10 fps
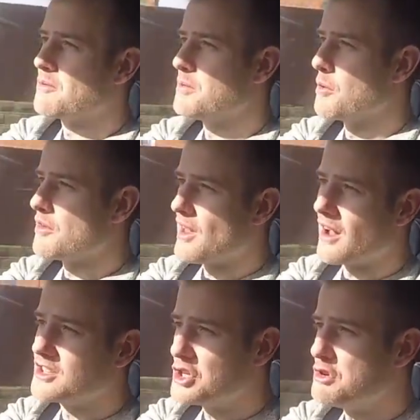But with that,
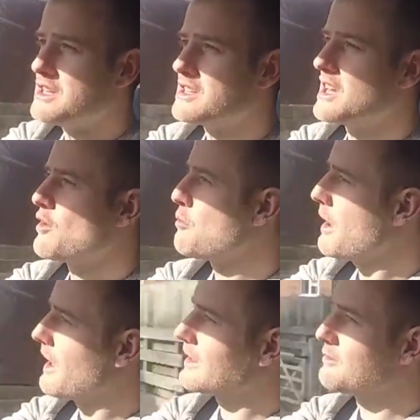I do need to give it
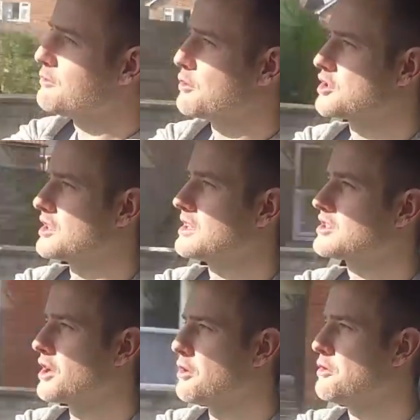back, unfortunately.
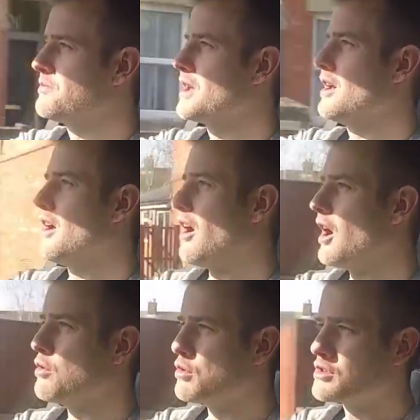So
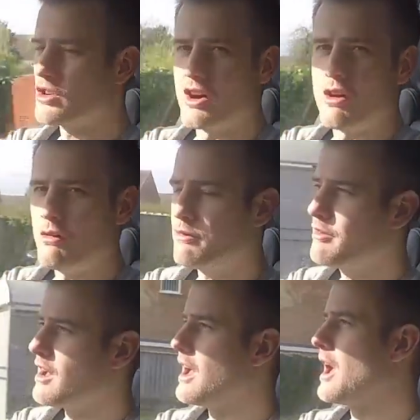I will sign off.
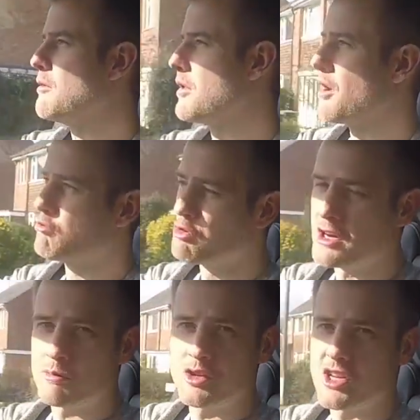
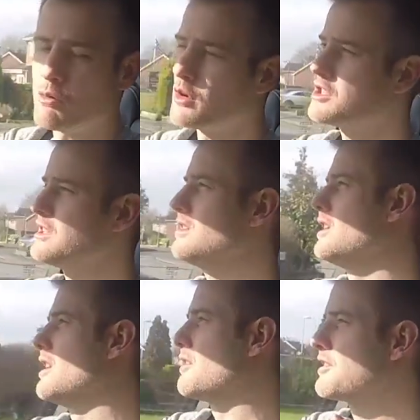Really appreciate watching.
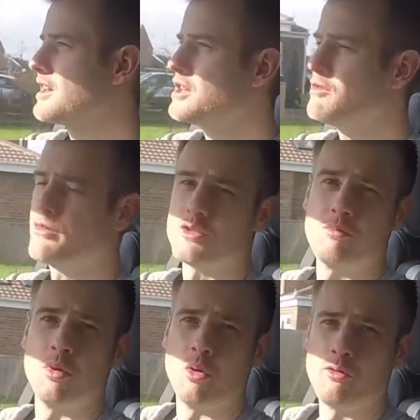Thank you to
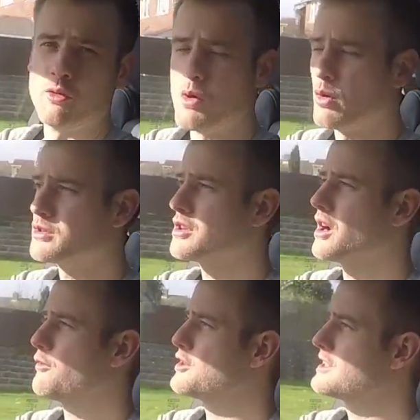Paul from
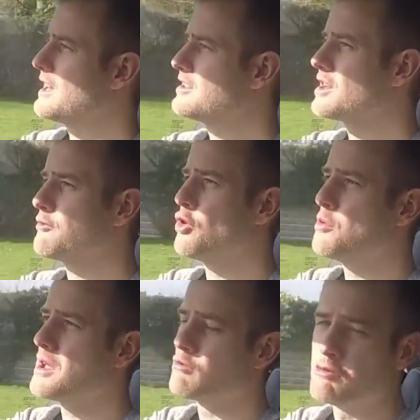Multicolour for setting this up for
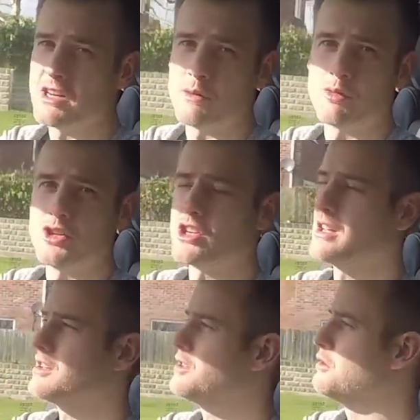me. I really
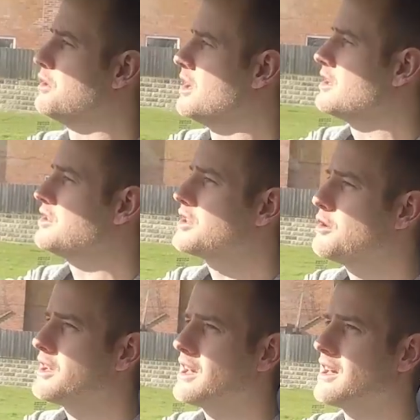appreciate you
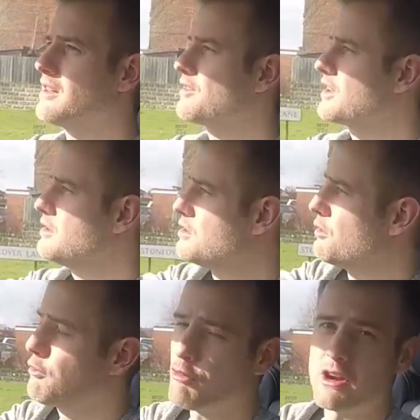doing it, and thank you to
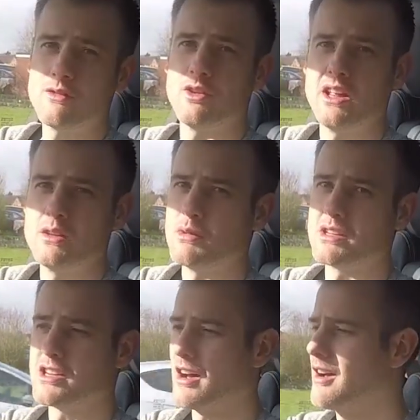your friend for lending me
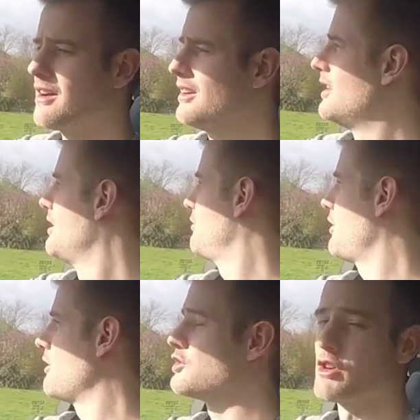his car.
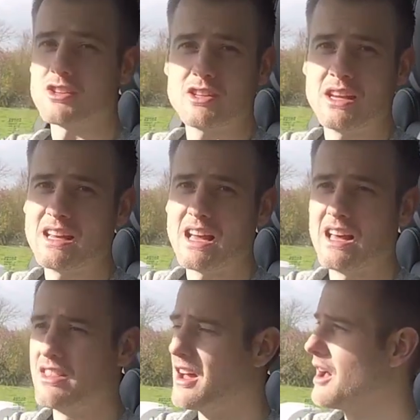Very trusting,
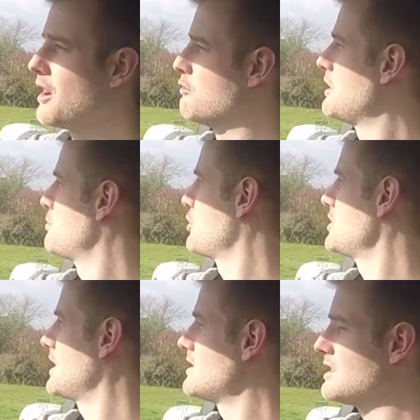and I really
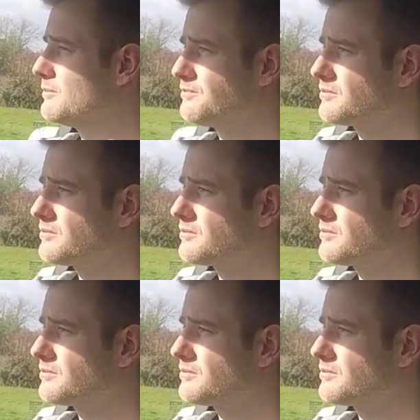appreciate it.